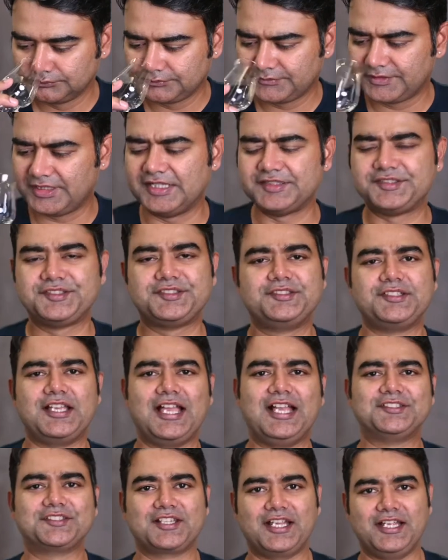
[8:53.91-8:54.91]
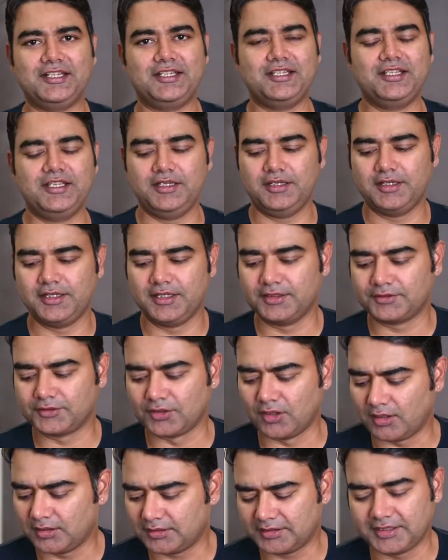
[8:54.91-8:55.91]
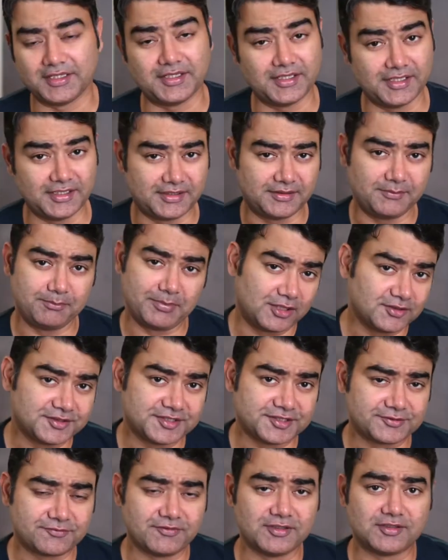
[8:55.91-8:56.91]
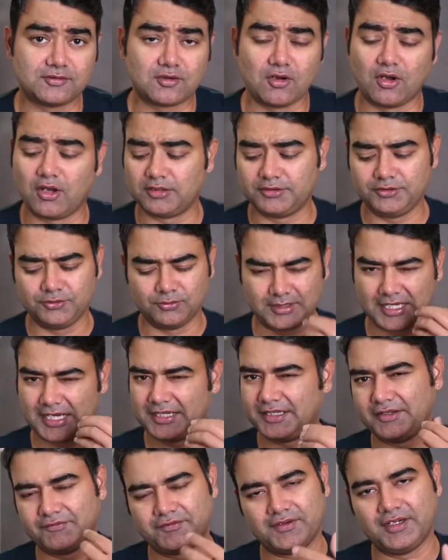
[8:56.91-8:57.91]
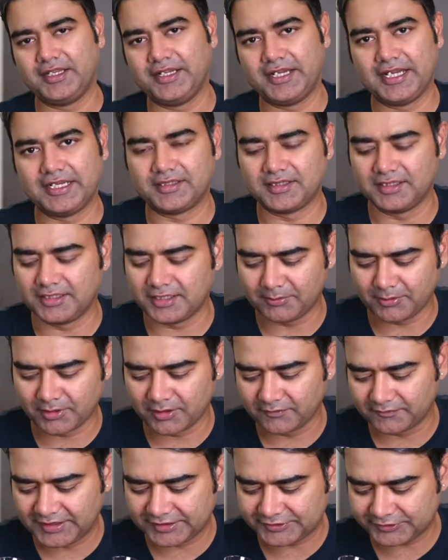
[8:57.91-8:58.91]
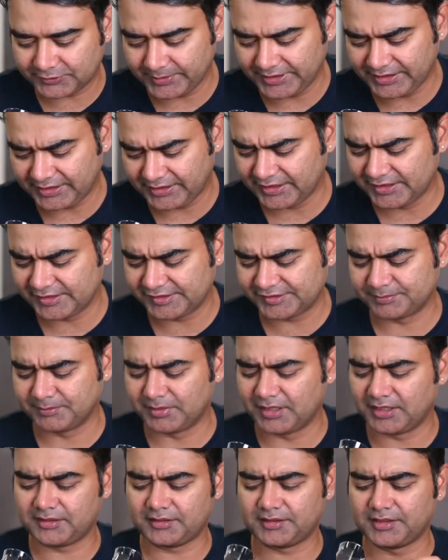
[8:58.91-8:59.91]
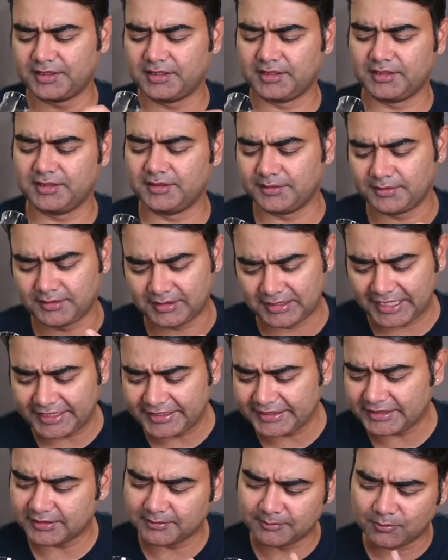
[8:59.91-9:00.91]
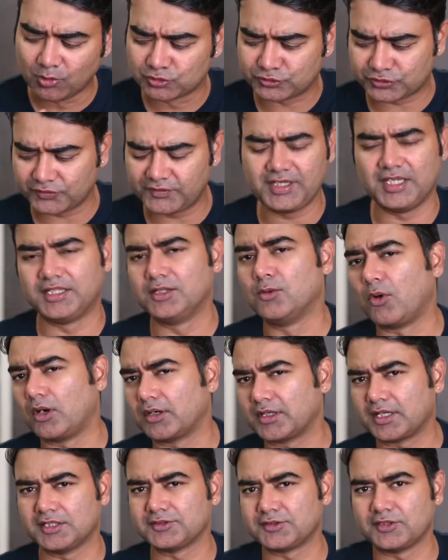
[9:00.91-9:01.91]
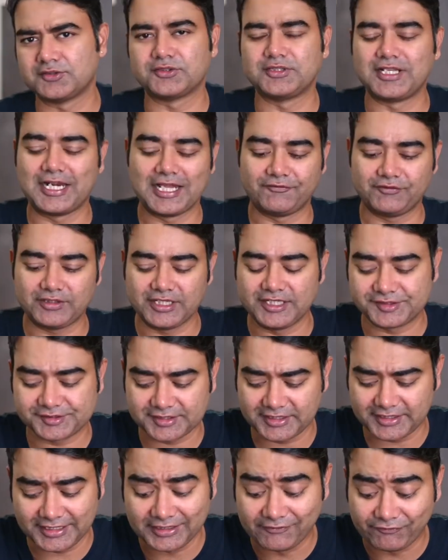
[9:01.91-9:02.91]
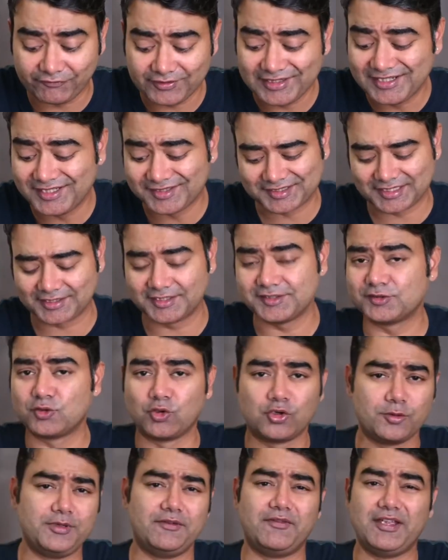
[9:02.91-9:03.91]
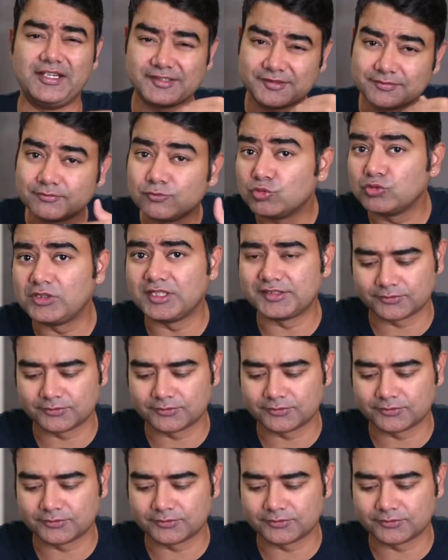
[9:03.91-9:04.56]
Yes, as rightly thought, that because it's with corn, you can definitely get a little bit of that sweetness. But like most of the other vodkas also that I've tasted, it feels that this is going to be very smooth as